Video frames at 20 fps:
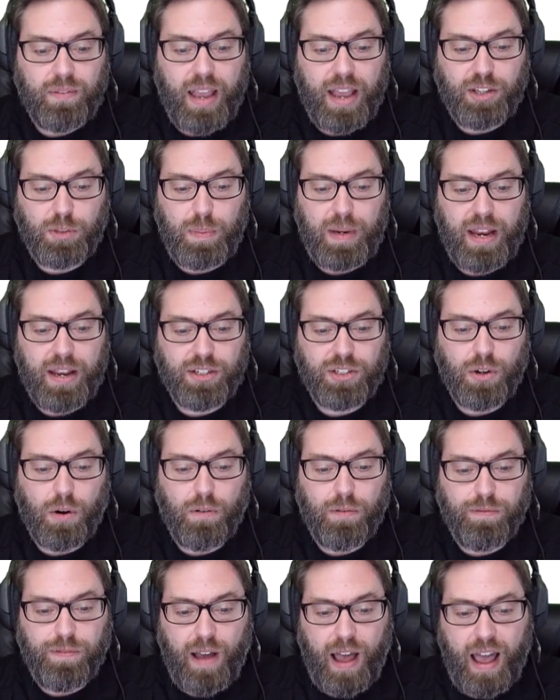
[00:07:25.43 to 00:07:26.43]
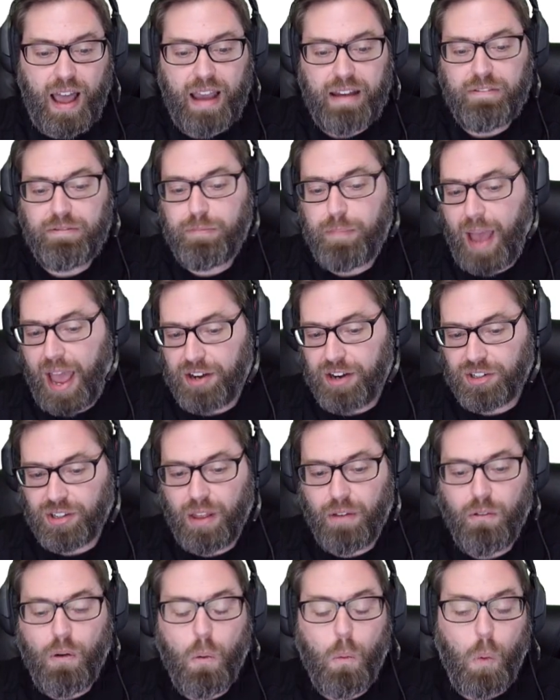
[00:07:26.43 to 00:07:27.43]
SPS 05 patch
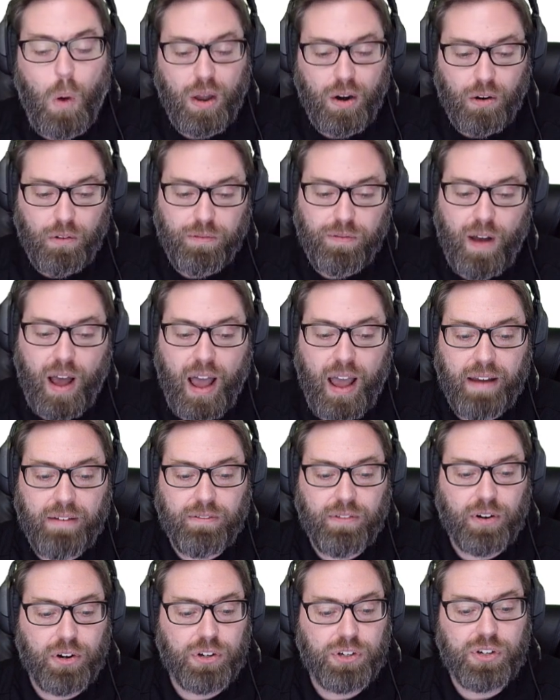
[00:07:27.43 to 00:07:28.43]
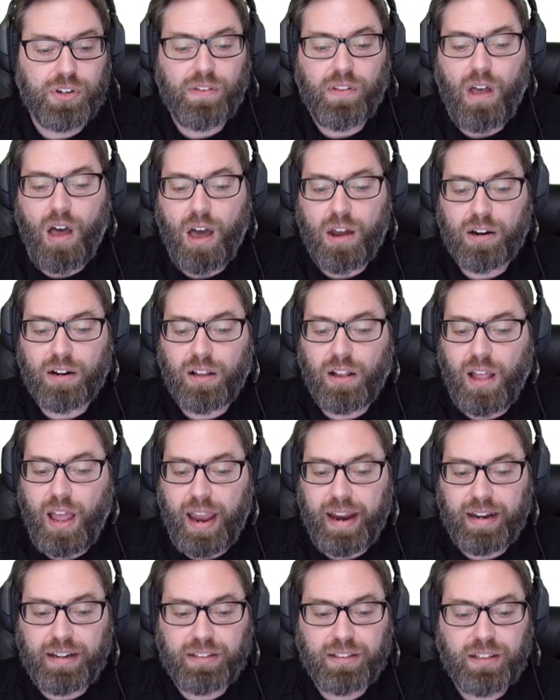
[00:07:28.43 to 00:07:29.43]
level 105 version of the
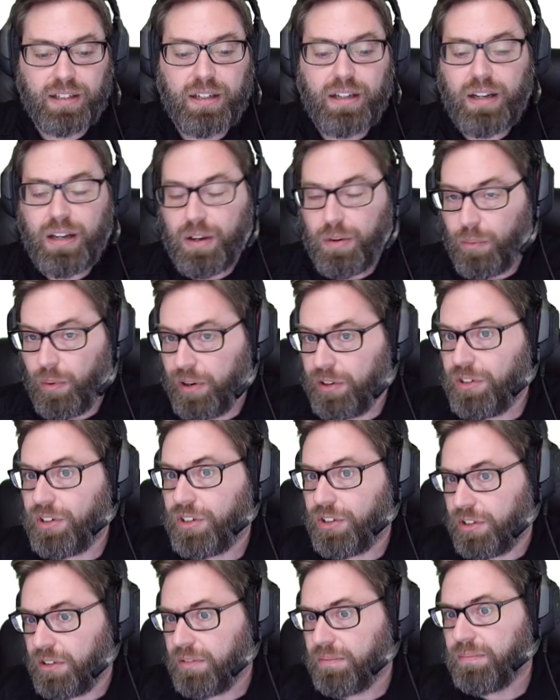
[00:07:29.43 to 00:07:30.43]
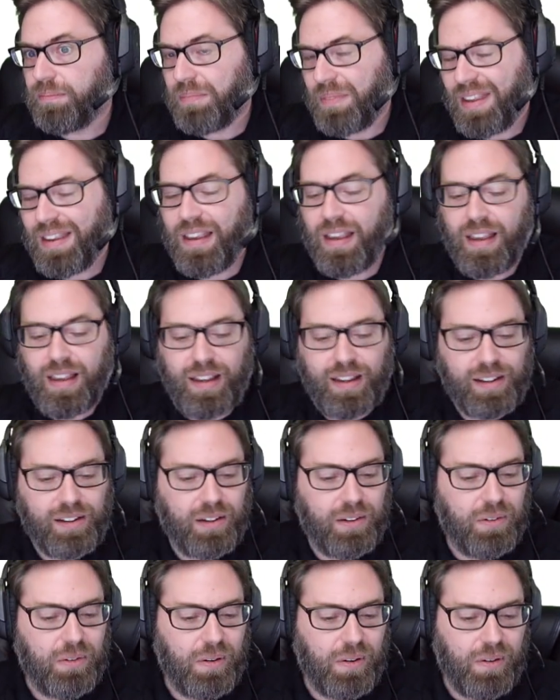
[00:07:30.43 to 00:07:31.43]
hana-client, which
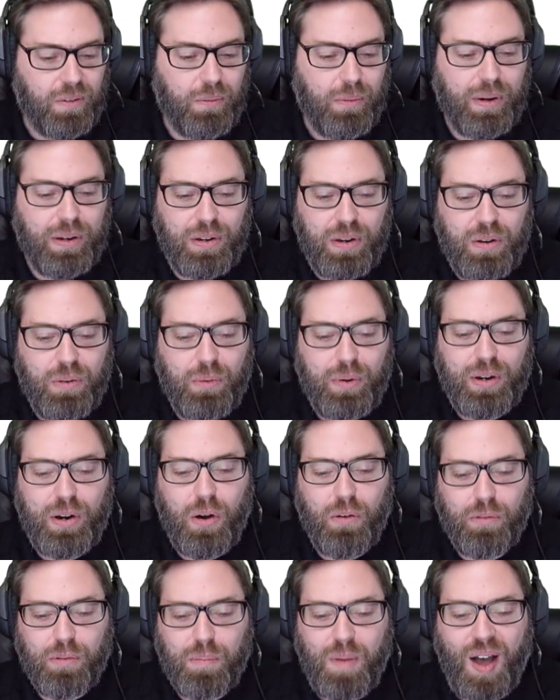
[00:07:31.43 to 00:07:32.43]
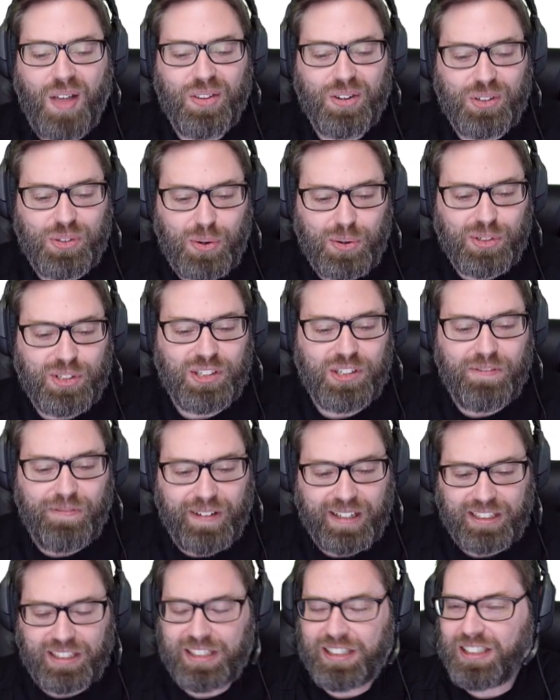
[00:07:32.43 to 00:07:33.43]
we know from other sources
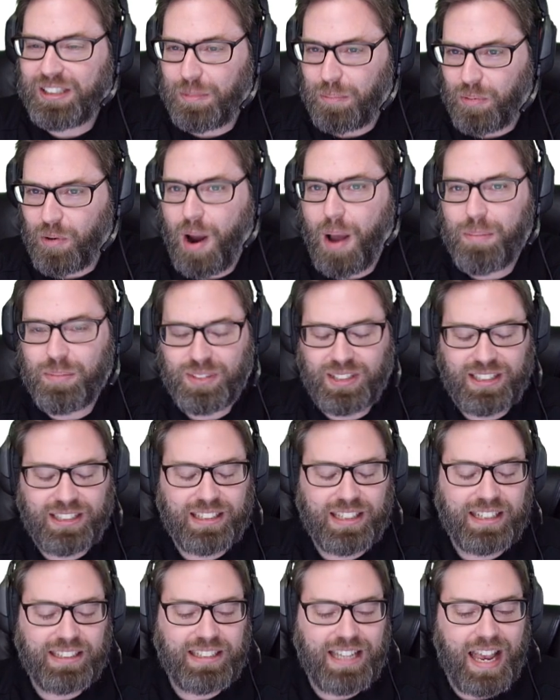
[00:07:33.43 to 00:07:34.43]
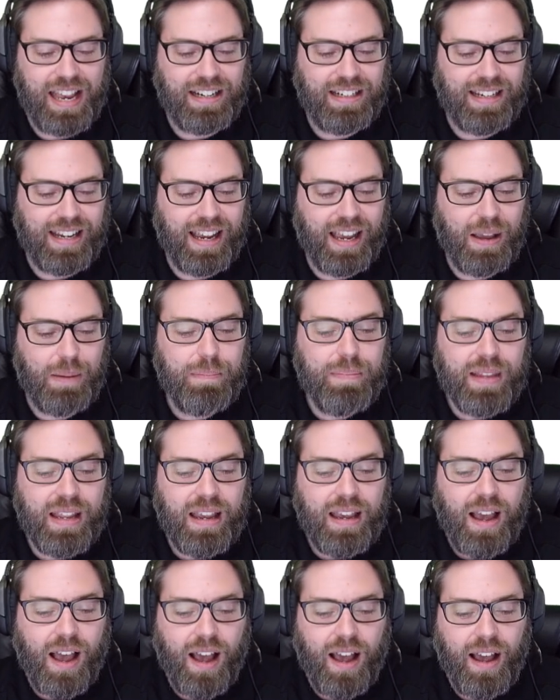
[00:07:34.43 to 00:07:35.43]
fixes some problems, as I said,
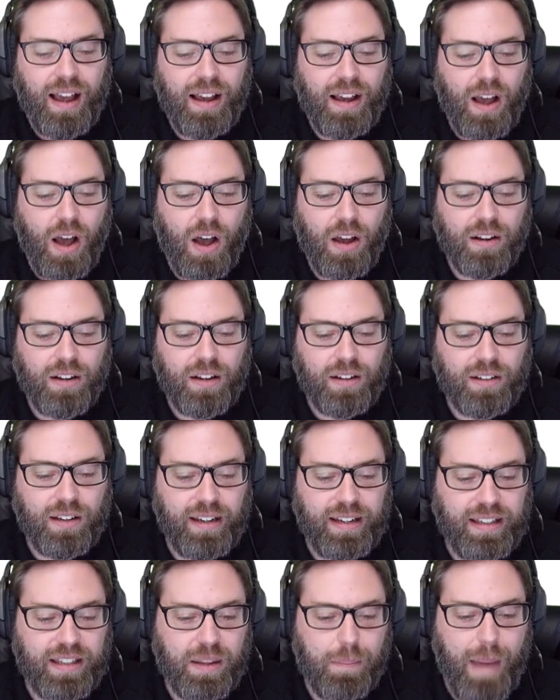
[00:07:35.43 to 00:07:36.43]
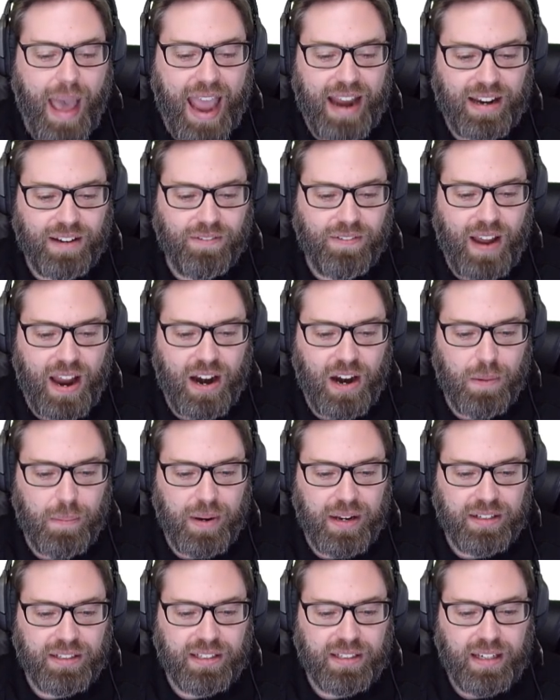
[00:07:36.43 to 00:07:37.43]
in the Mac
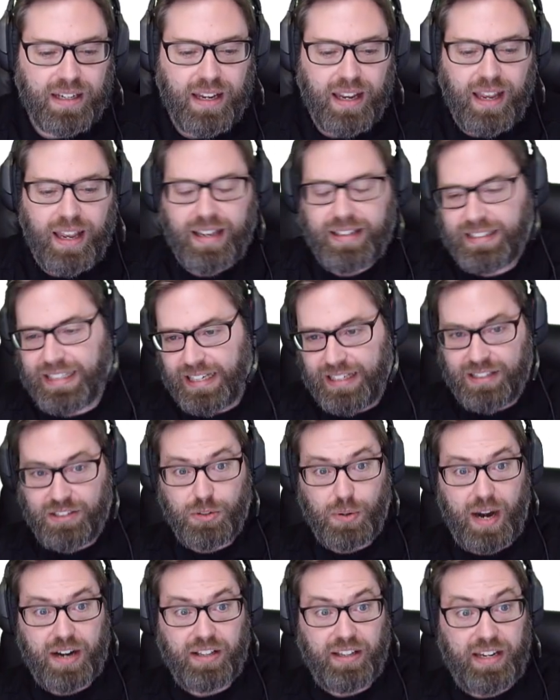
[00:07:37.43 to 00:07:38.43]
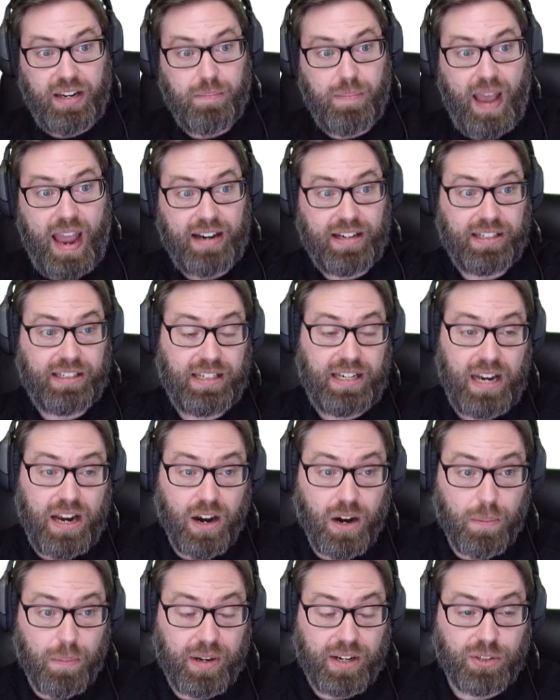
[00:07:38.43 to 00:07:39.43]
environment. It didn't directly impact us
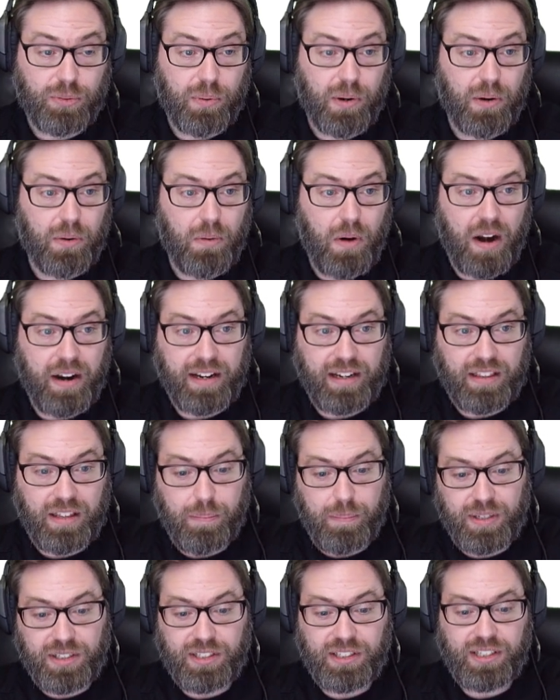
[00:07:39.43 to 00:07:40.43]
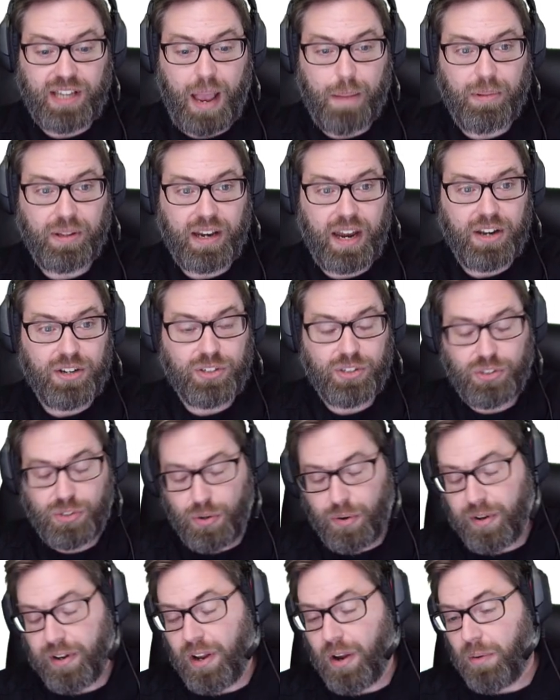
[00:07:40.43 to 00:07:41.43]
here because we were running in the Business Application
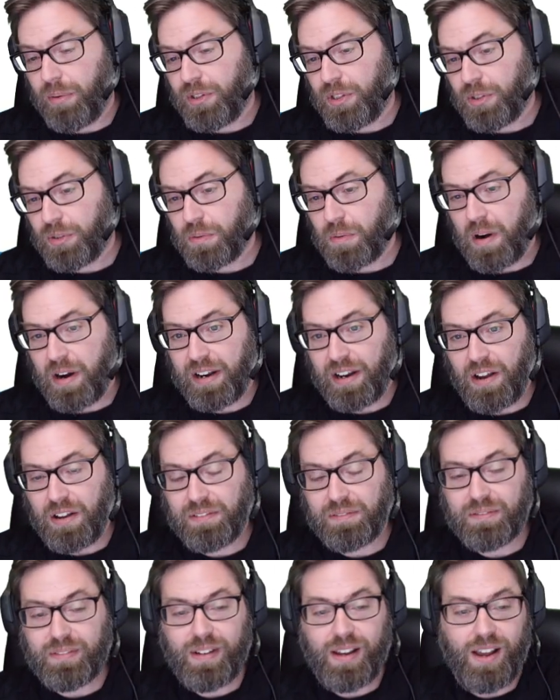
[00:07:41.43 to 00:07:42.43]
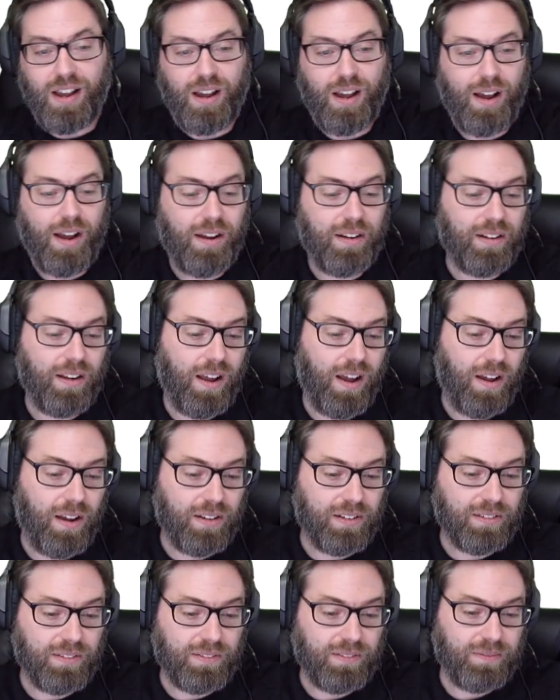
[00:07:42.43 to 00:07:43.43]
Studio, which is running on
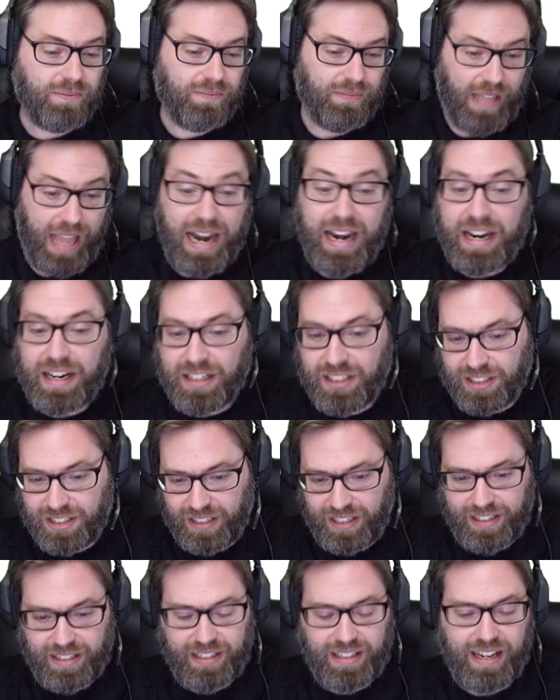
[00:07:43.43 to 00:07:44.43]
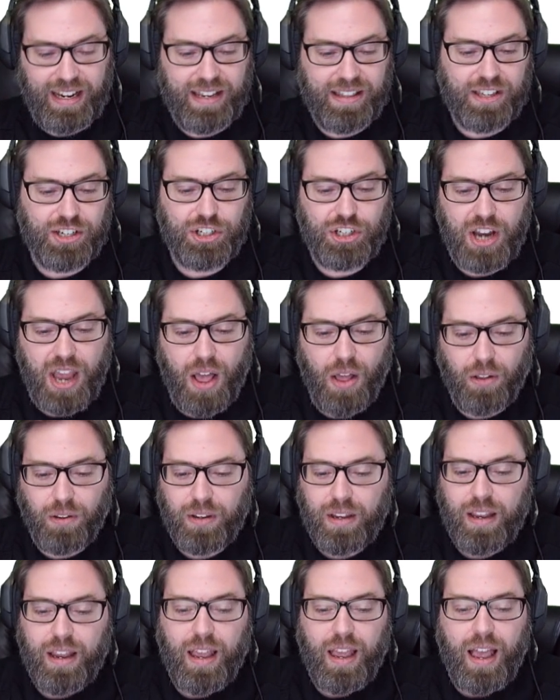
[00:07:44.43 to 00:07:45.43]
Linux in the
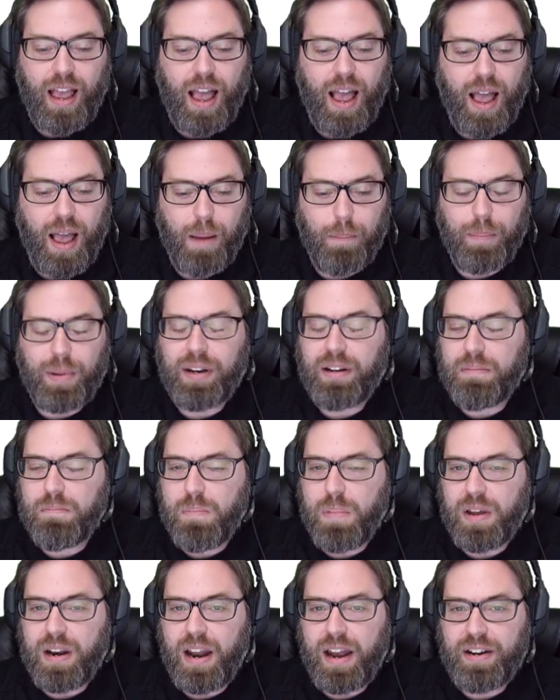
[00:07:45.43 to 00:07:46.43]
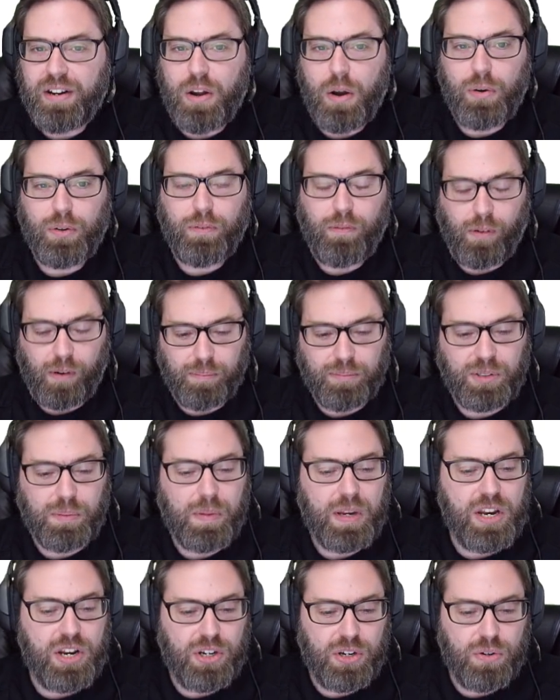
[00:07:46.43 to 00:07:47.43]
shell. But I know from
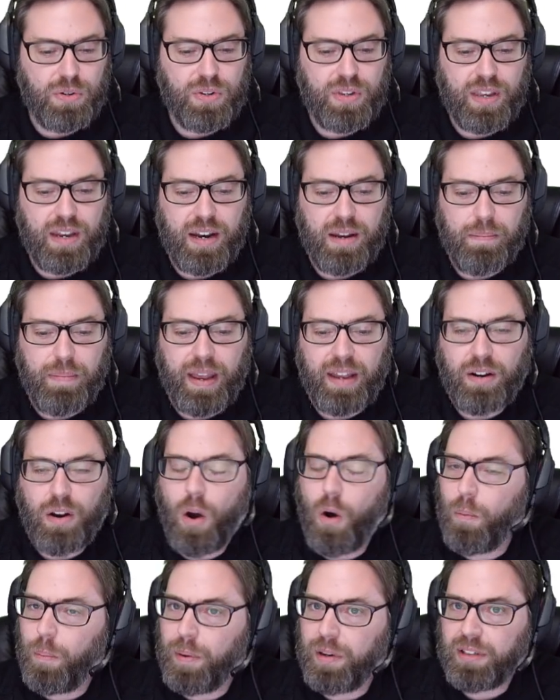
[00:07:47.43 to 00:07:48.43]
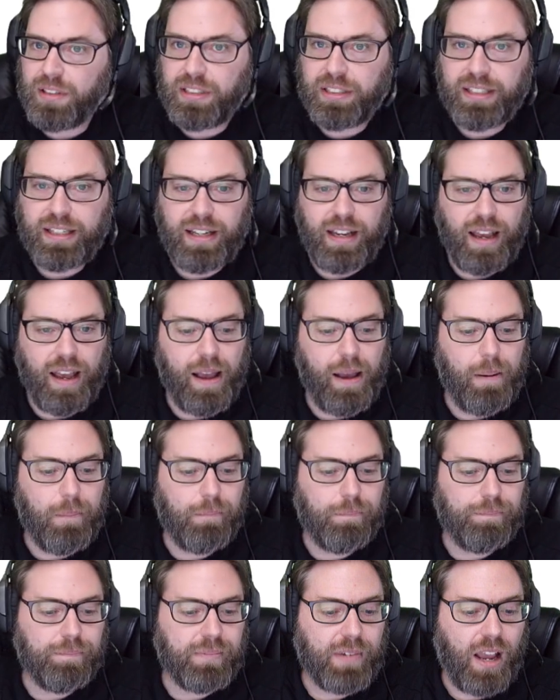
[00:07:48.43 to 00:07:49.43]
some issues that had been opened
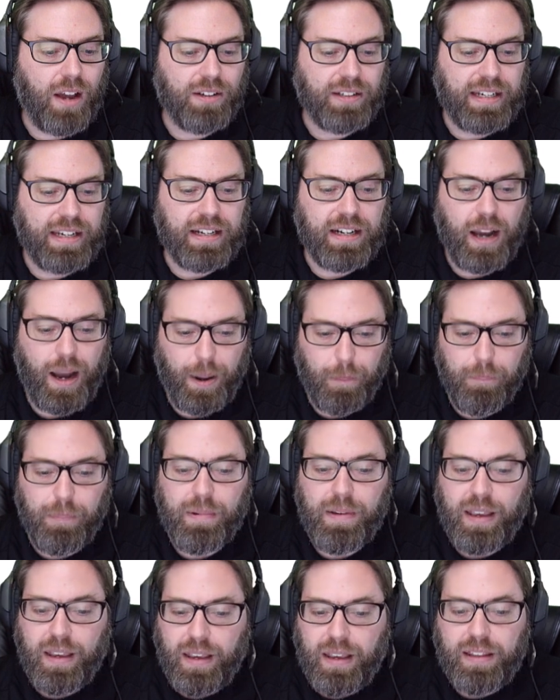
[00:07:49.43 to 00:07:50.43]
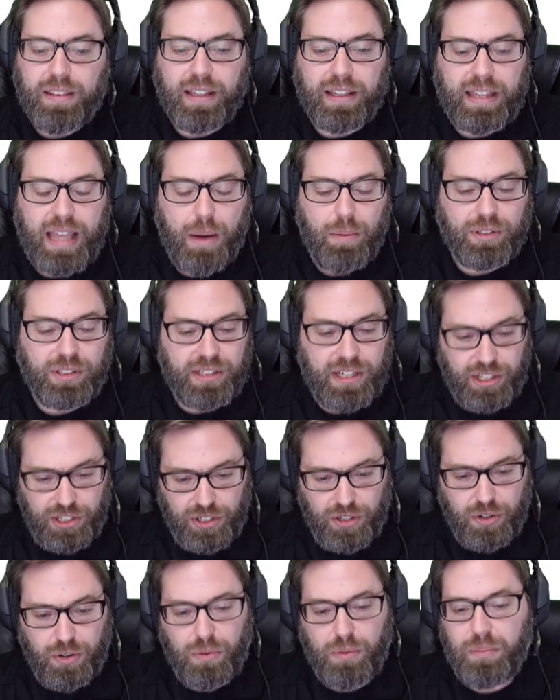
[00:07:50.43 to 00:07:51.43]
on GitHub that was an
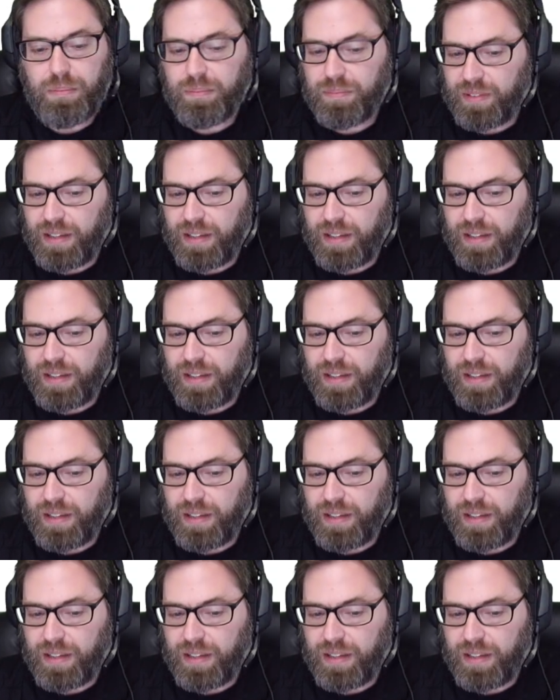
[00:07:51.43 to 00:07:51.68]
issue.